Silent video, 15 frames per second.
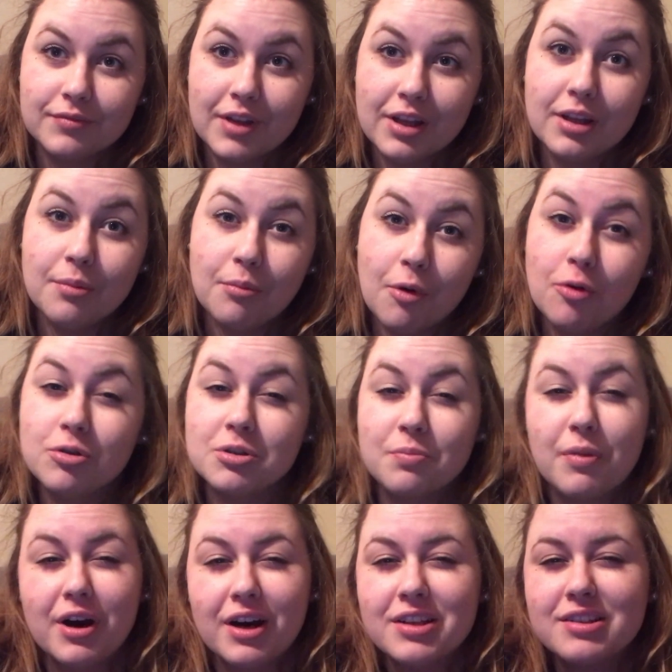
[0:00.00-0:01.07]
in the most
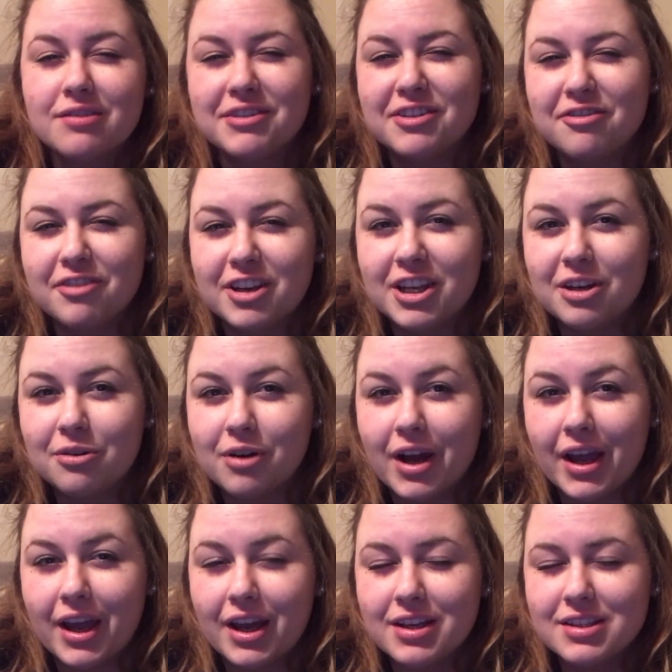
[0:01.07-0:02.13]
parts of the video
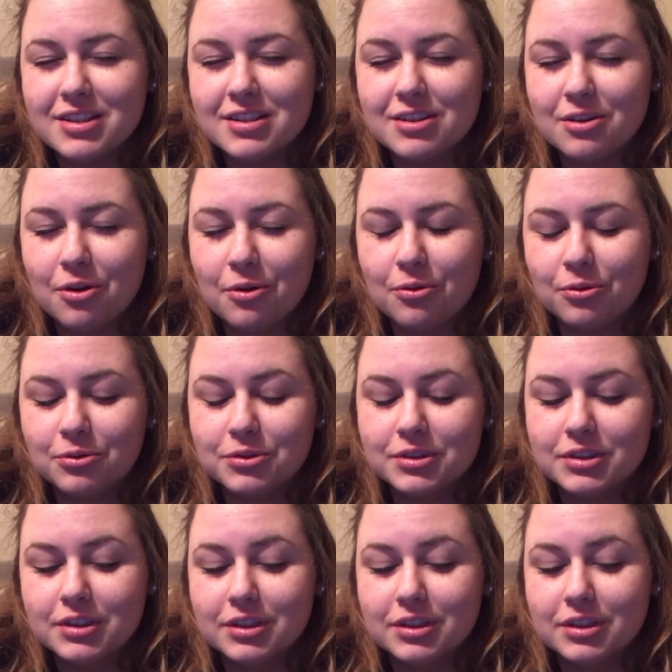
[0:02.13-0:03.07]
I guess so